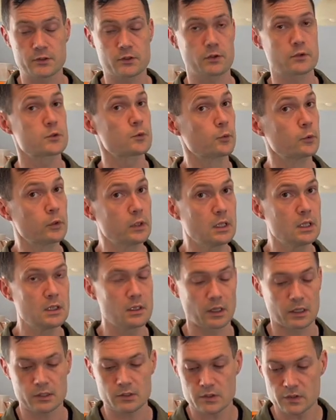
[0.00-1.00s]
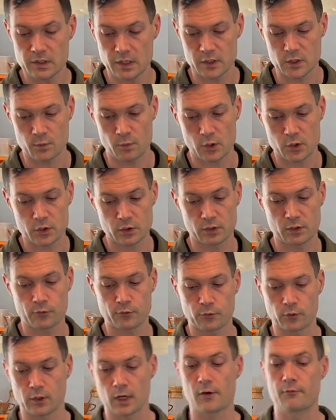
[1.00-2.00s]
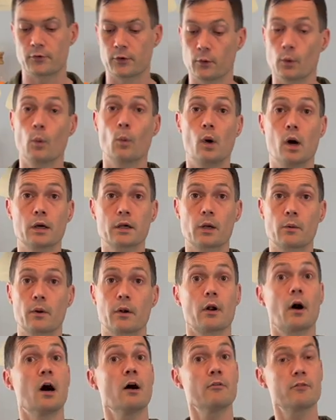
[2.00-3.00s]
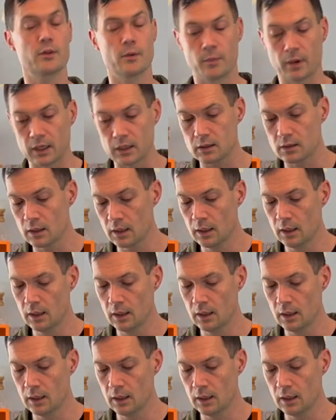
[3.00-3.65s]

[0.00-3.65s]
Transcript: so it's really nice, especially for comfort when walking around off the bike.